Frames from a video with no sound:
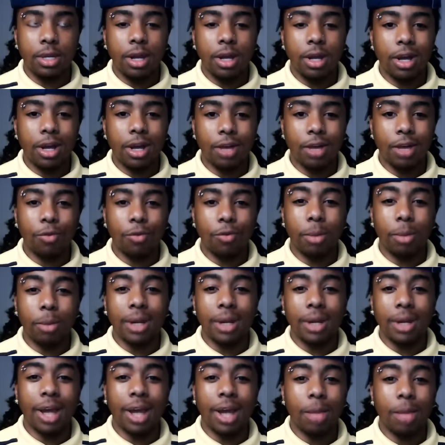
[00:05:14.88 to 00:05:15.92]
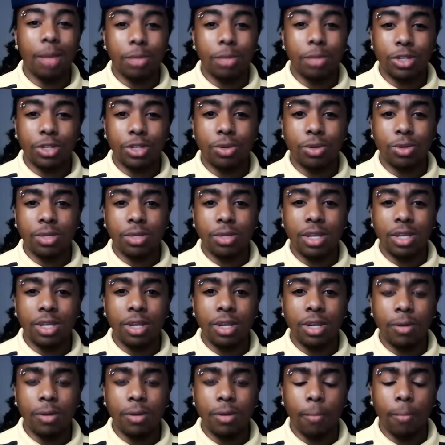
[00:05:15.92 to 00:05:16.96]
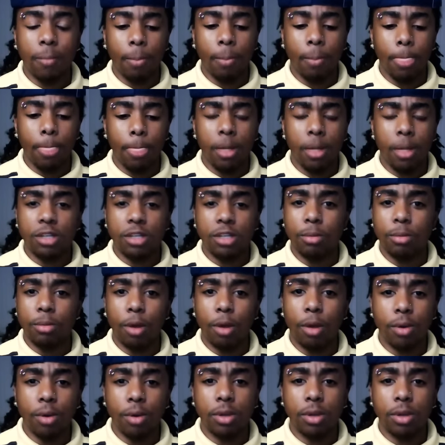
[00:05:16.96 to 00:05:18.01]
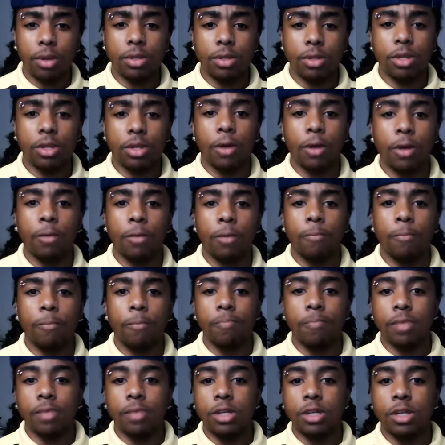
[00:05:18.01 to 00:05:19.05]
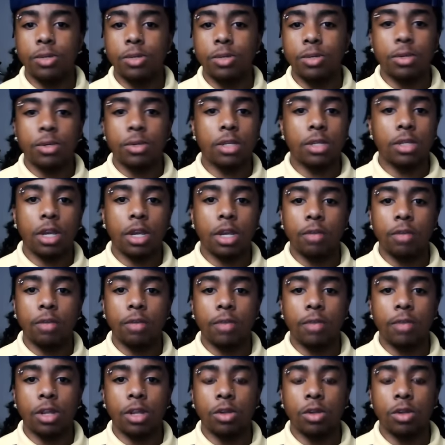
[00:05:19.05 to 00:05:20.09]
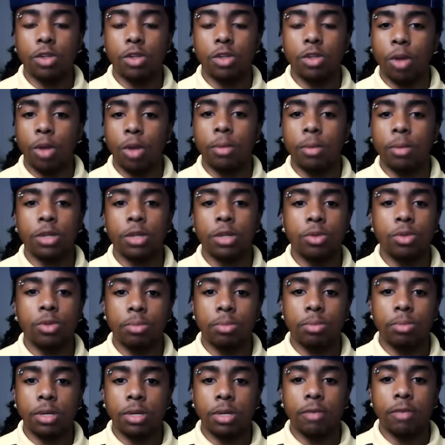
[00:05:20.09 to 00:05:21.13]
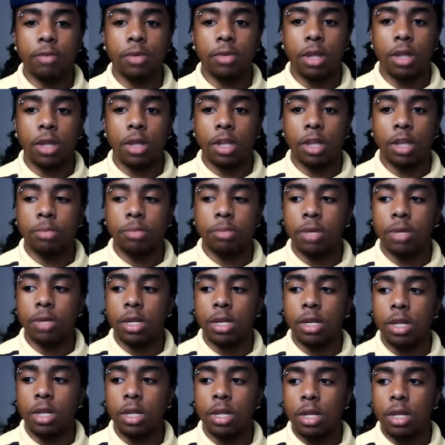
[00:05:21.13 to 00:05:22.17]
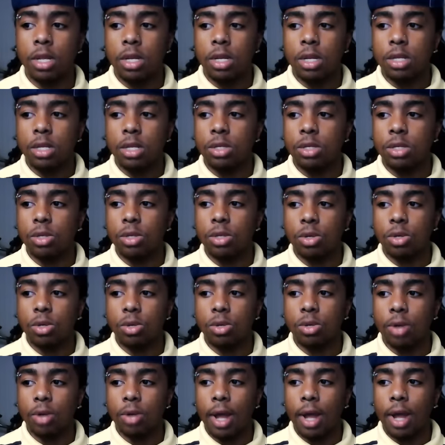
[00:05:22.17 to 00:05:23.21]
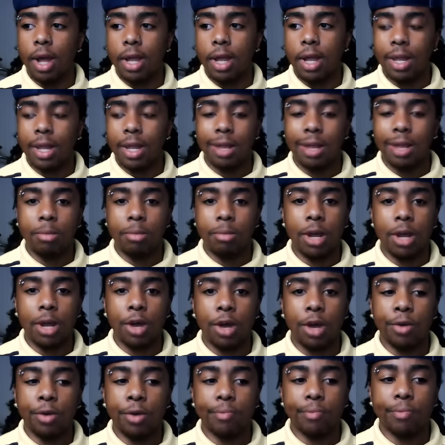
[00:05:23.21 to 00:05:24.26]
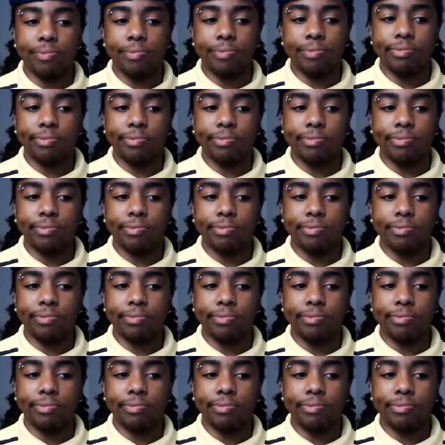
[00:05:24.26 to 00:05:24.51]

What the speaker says: for my 9 months on T tomorrow. So two consecutive videos talking about two completely different things. But so I came out,